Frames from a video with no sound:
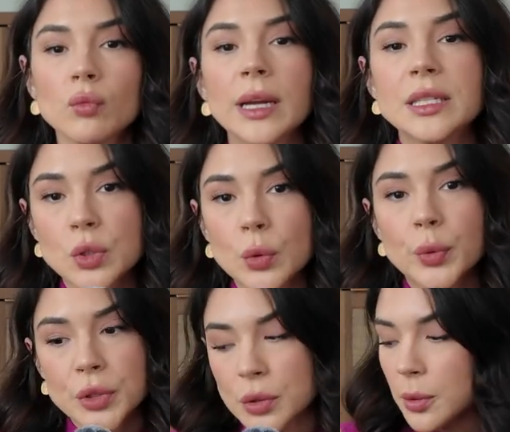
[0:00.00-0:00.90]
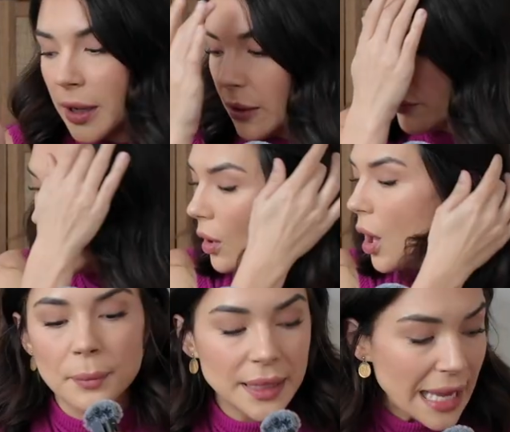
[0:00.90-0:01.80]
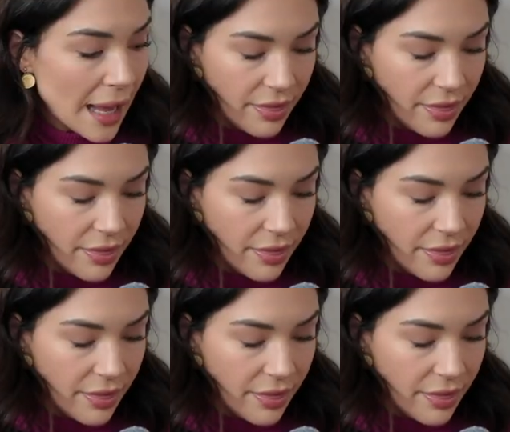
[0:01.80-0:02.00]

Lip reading: is super, super helpful. But yeah,